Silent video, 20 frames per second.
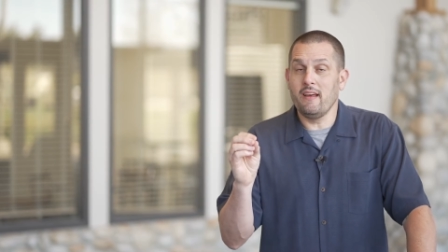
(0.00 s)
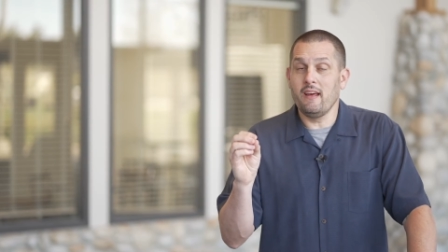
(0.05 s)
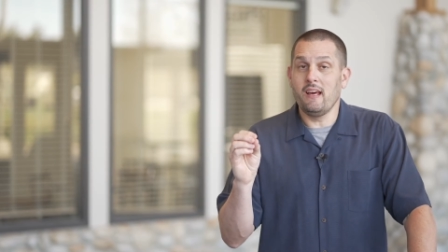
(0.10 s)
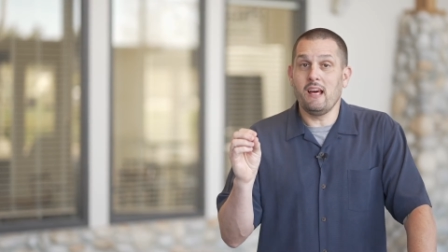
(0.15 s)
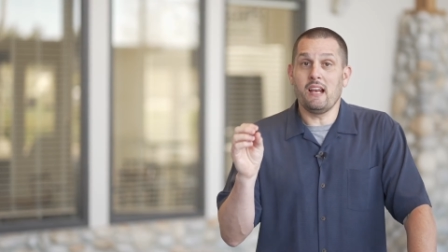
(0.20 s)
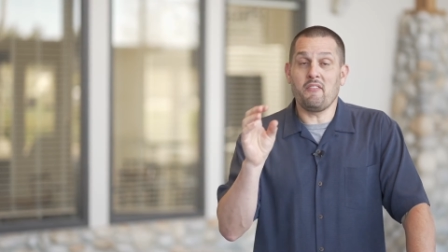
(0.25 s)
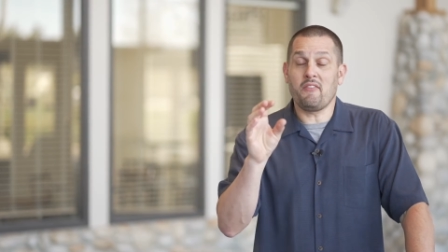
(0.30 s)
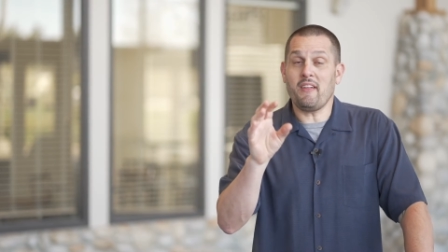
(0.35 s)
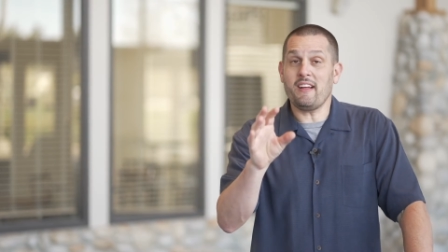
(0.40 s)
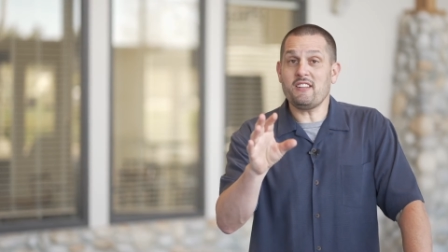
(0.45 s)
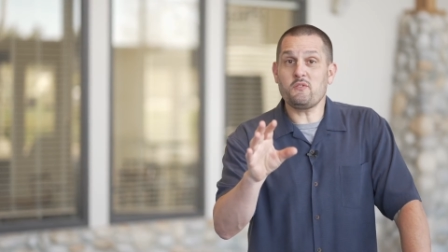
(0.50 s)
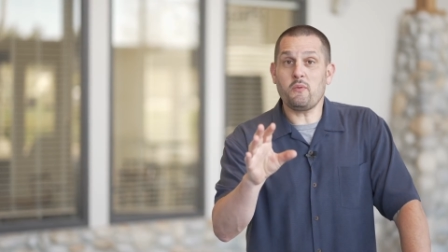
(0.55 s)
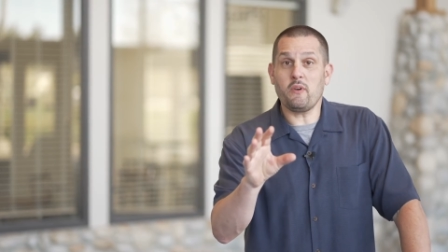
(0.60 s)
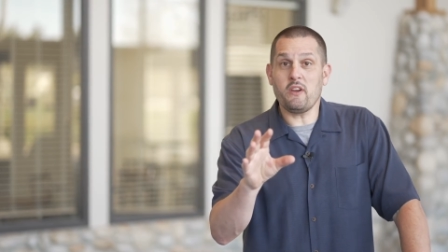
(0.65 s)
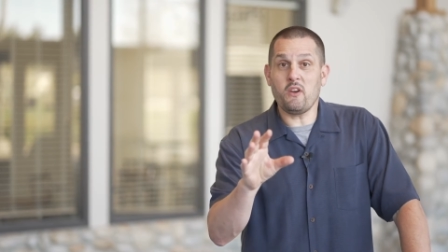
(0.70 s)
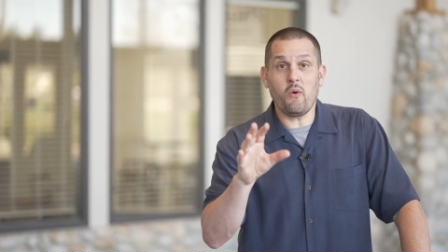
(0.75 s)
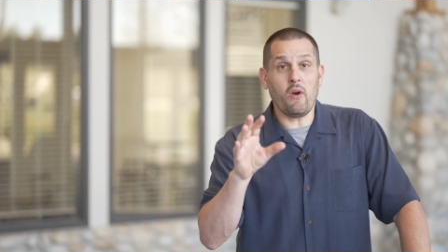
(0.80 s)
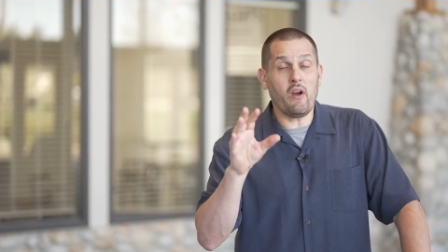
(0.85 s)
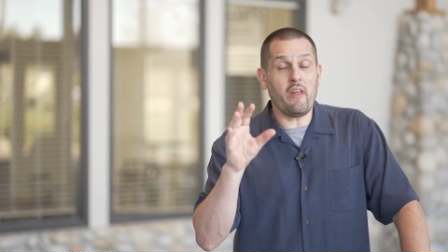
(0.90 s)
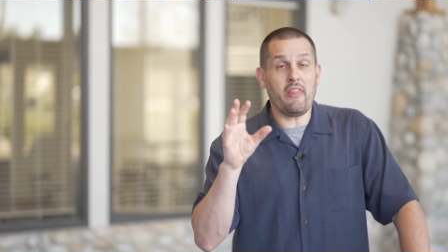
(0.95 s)
And if that's where
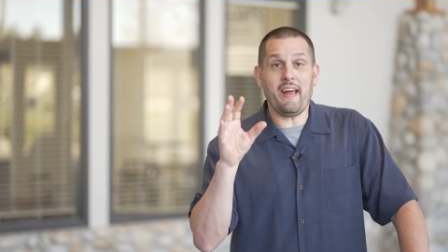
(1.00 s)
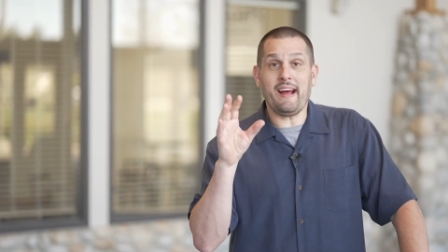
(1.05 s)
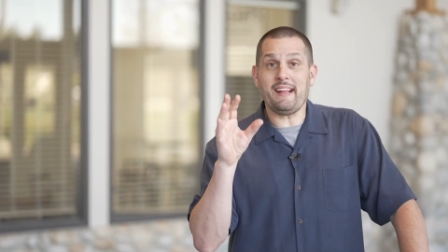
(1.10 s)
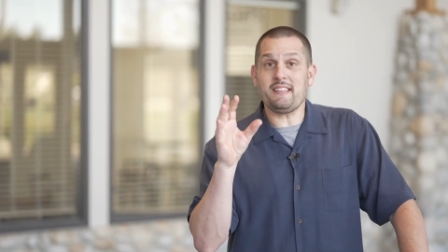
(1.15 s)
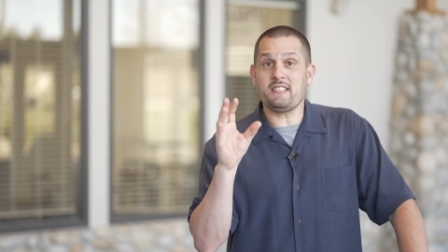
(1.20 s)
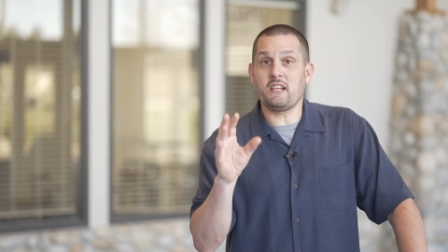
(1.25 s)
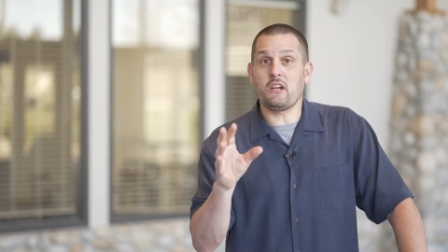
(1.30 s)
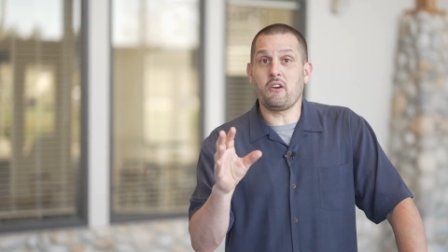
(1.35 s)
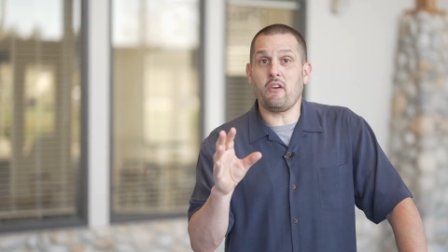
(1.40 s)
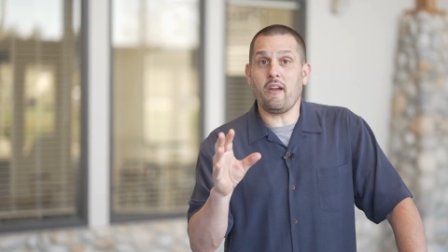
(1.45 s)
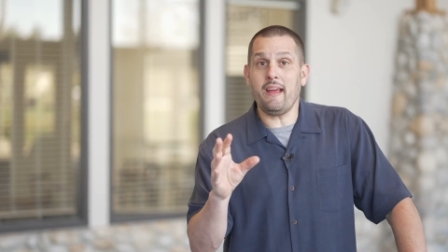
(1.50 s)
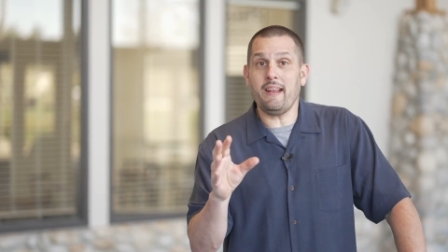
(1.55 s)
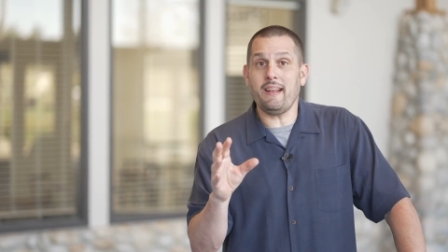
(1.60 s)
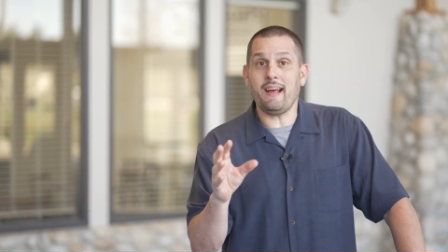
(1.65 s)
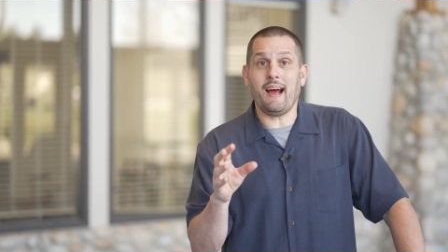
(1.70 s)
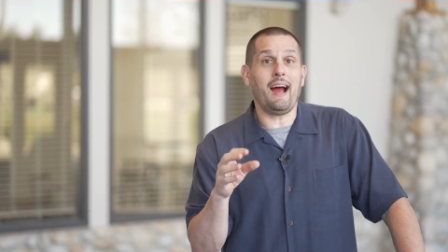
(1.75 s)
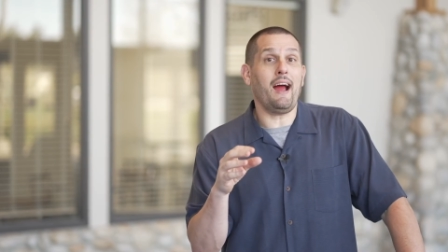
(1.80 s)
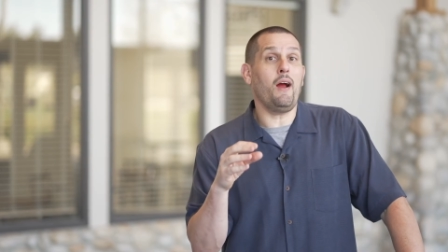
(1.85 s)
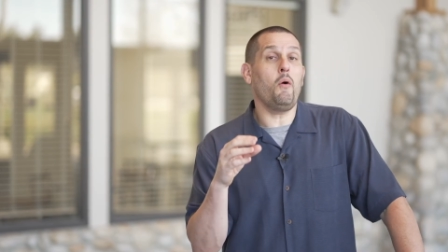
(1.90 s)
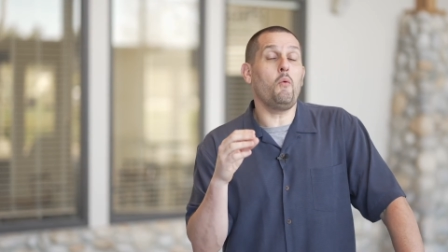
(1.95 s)
you are, that's great.
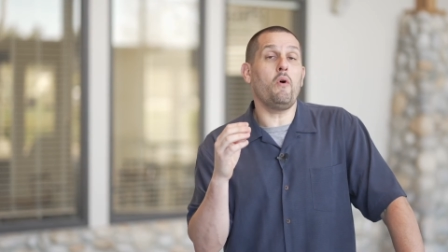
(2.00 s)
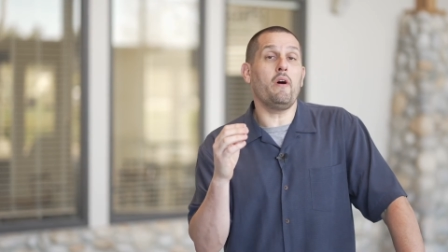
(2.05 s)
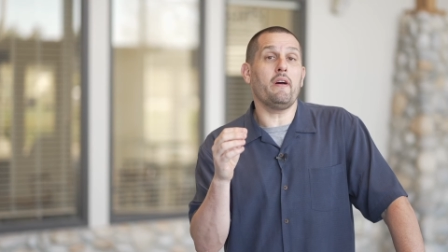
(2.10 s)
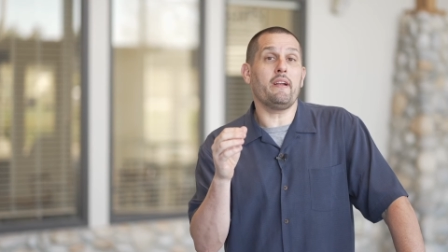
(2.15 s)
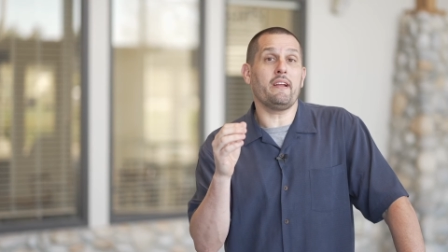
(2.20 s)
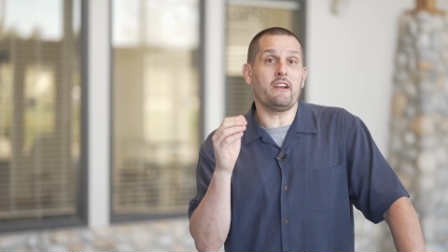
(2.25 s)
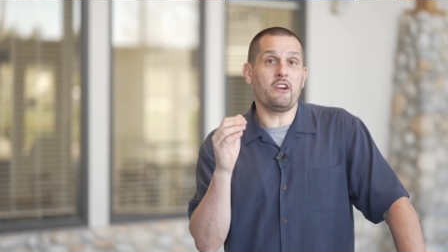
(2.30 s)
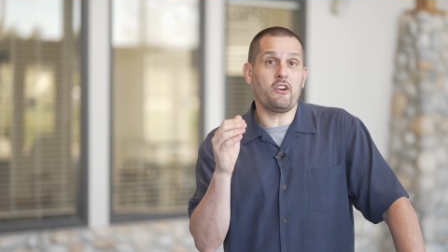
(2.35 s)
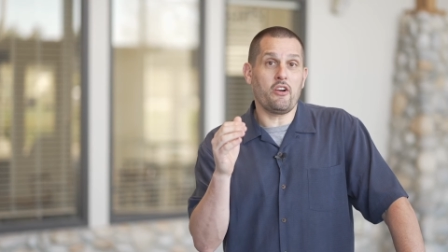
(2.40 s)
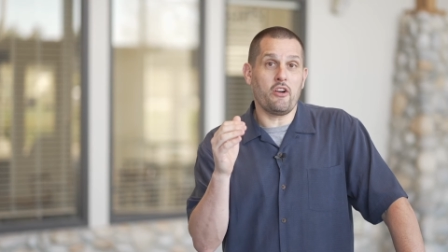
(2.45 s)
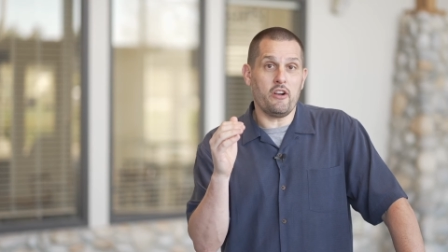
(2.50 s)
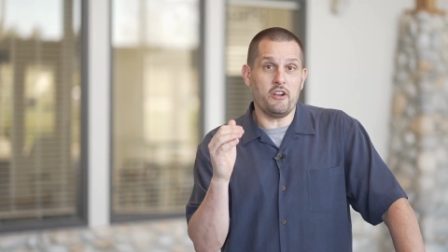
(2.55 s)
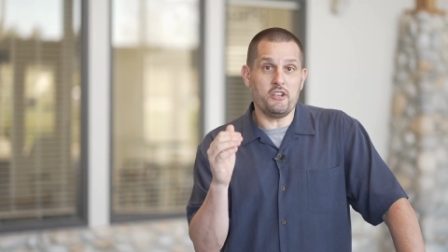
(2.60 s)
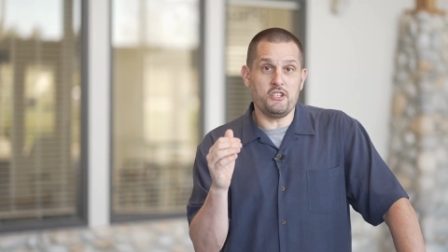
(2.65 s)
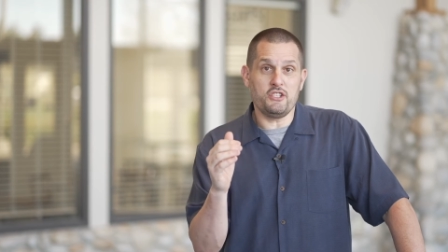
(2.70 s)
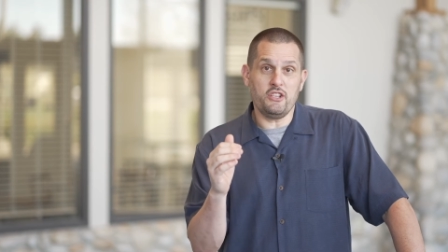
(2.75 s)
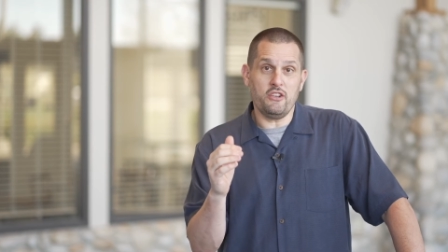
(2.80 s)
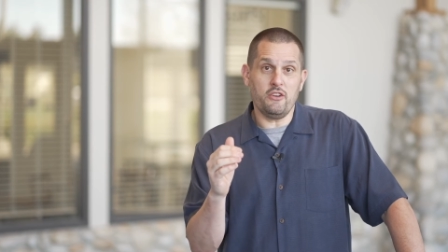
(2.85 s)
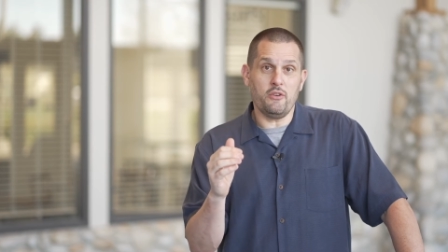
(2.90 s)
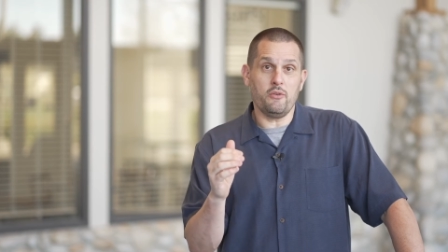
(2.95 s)
I want to
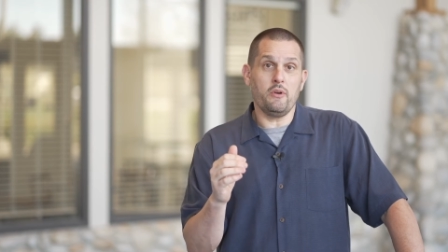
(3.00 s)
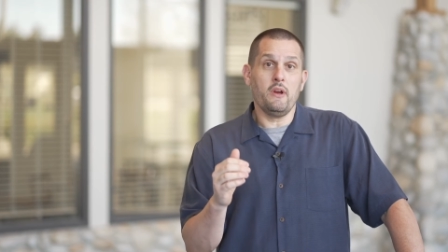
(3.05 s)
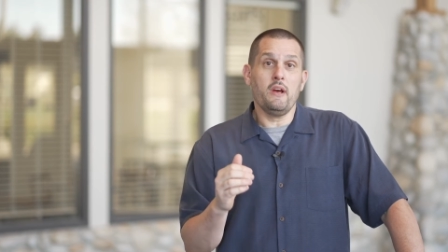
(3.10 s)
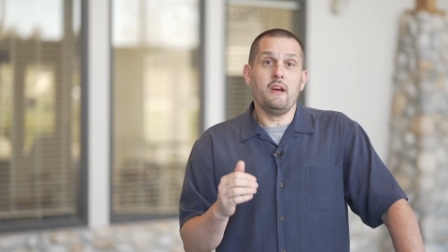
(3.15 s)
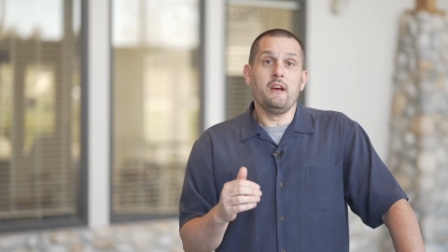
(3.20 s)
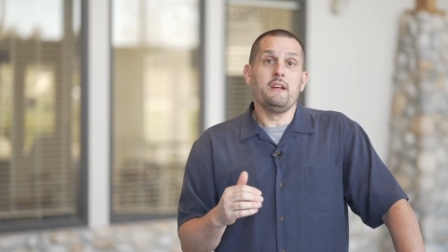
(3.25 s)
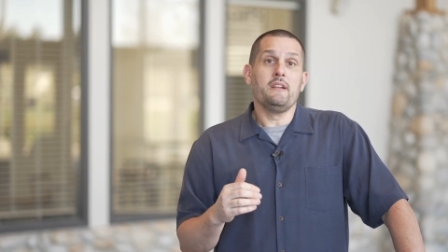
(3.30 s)
encourage you